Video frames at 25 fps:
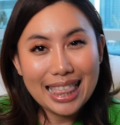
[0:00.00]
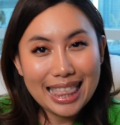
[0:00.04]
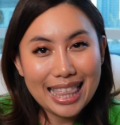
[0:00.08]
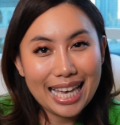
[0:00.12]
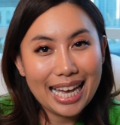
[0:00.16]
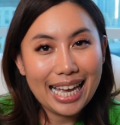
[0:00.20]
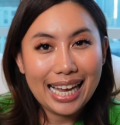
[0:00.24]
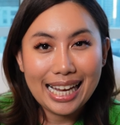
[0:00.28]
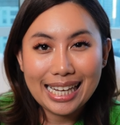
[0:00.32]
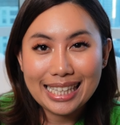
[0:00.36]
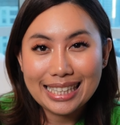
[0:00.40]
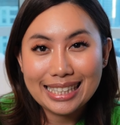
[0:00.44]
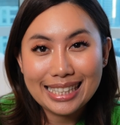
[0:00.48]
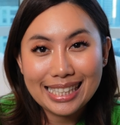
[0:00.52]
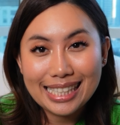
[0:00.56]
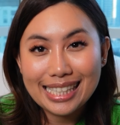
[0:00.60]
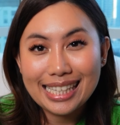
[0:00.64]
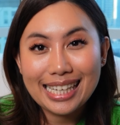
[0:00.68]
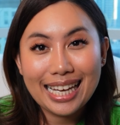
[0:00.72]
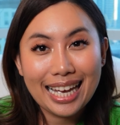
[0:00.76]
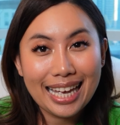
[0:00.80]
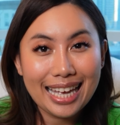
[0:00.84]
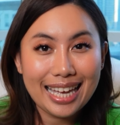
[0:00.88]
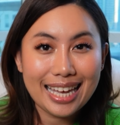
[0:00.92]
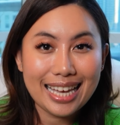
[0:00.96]
The
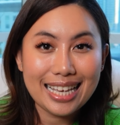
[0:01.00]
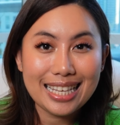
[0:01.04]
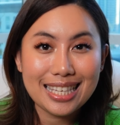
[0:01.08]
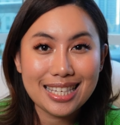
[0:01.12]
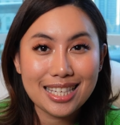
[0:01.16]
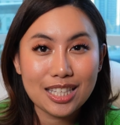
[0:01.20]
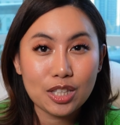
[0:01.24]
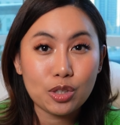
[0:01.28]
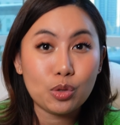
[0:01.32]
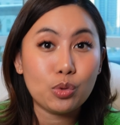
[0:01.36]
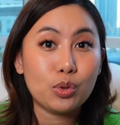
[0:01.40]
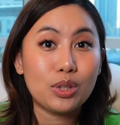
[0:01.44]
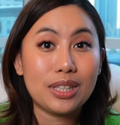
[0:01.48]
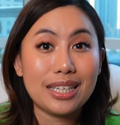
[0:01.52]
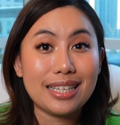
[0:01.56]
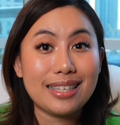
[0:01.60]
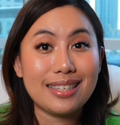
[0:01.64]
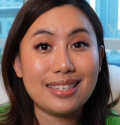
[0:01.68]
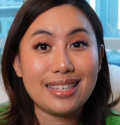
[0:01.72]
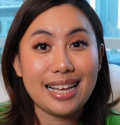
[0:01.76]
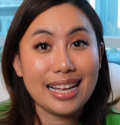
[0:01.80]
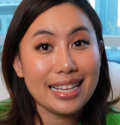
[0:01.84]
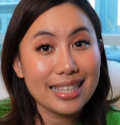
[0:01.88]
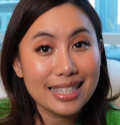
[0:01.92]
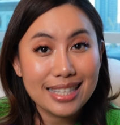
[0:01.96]
idea is to
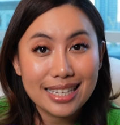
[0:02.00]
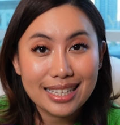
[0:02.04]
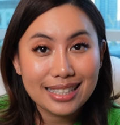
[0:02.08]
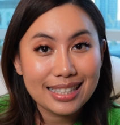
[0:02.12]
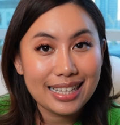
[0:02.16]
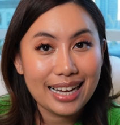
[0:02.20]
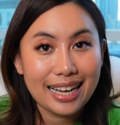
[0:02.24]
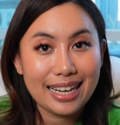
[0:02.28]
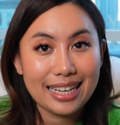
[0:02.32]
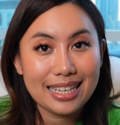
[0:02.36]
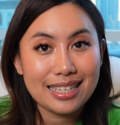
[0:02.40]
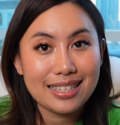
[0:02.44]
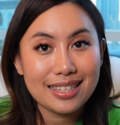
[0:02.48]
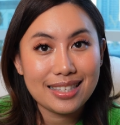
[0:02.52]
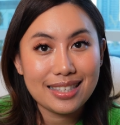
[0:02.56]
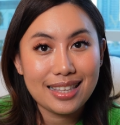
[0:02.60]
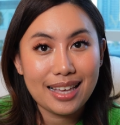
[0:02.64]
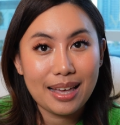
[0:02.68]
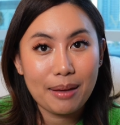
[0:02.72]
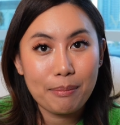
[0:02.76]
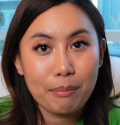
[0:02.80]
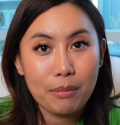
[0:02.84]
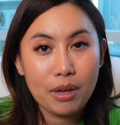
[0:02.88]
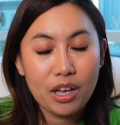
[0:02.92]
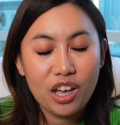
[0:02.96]
desensitize
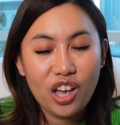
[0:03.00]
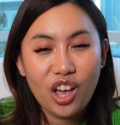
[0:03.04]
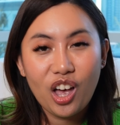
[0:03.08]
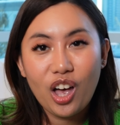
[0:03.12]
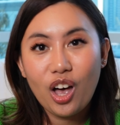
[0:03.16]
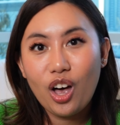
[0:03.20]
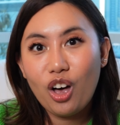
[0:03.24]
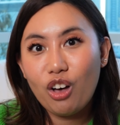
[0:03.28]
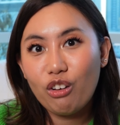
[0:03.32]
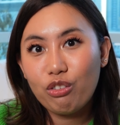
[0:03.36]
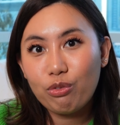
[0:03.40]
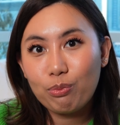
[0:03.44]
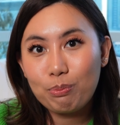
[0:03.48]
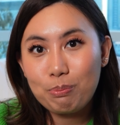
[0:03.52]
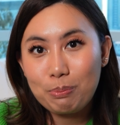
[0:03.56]
them of